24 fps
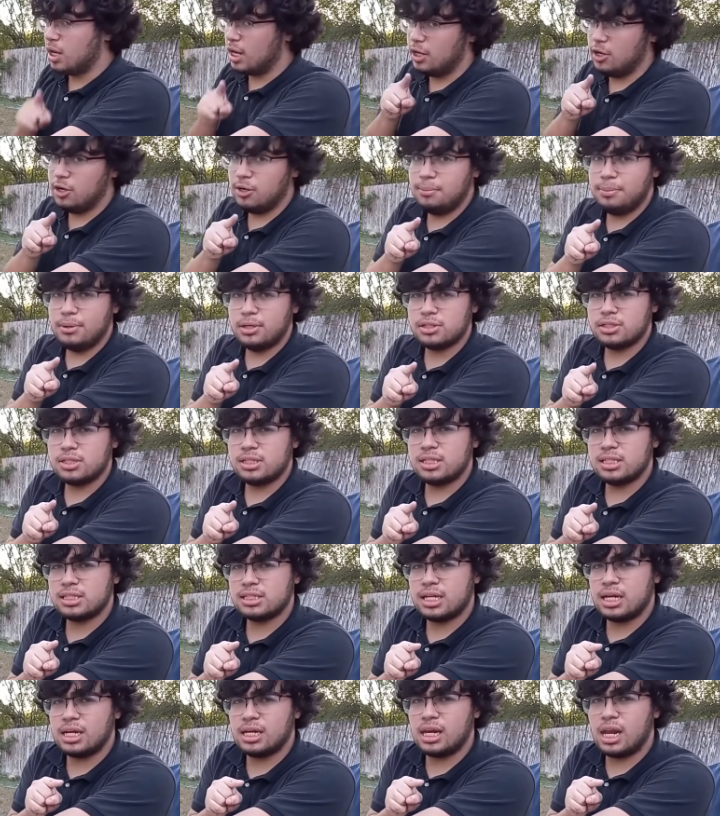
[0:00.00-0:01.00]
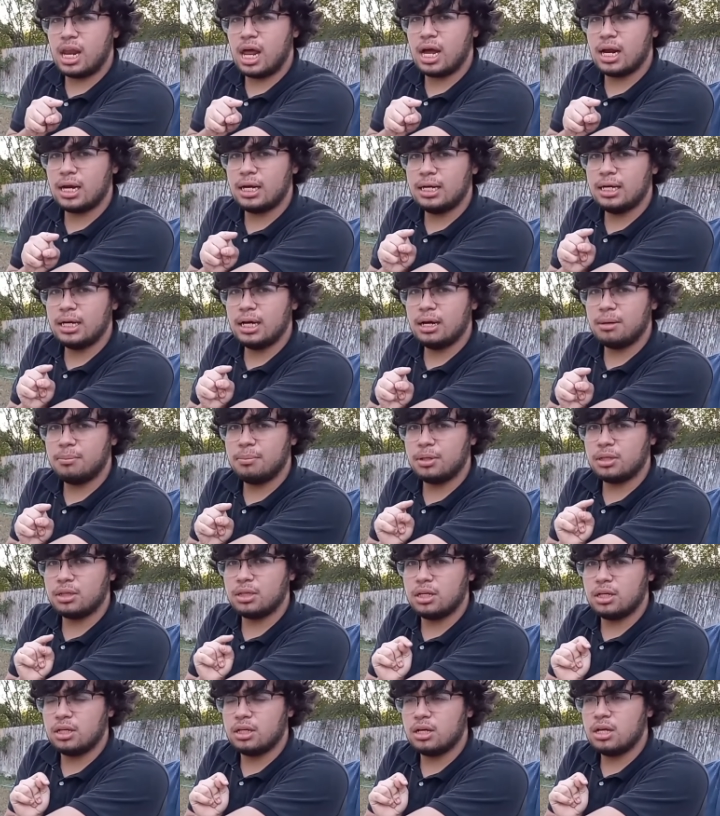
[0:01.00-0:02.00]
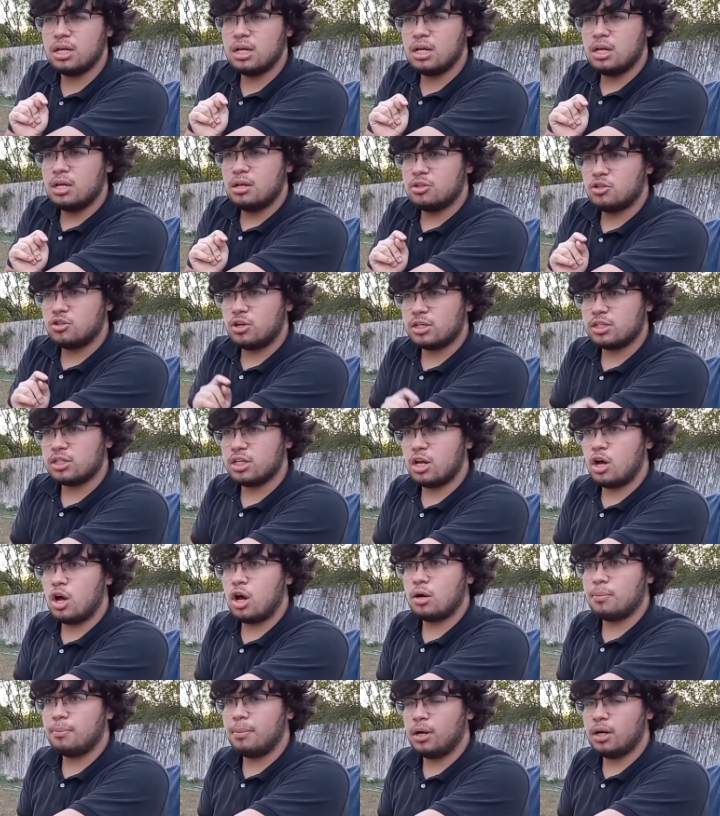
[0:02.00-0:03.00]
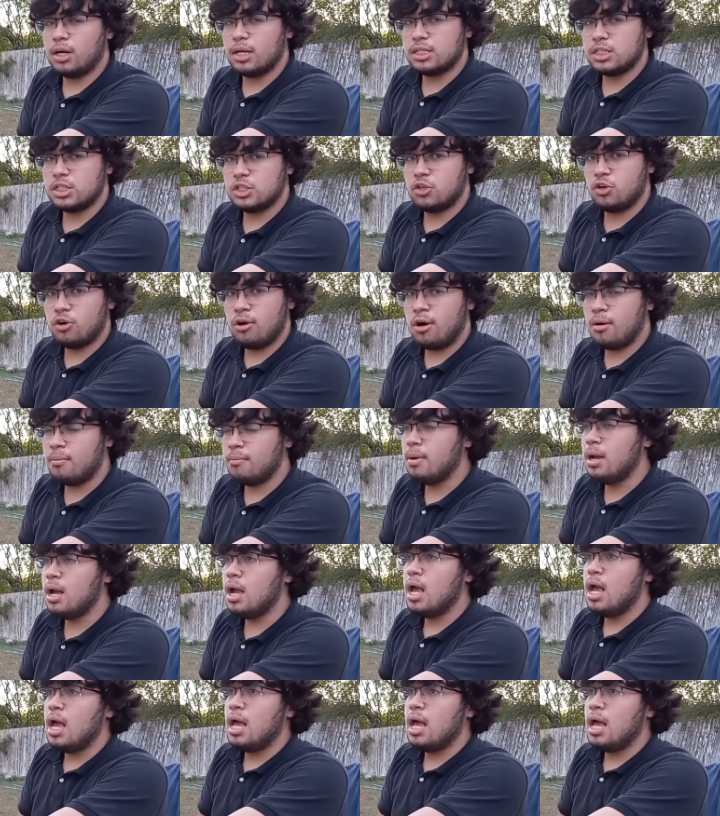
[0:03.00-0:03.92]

Coyote Peterson is not lying about the Tarantula Hawk paralyzing your arm.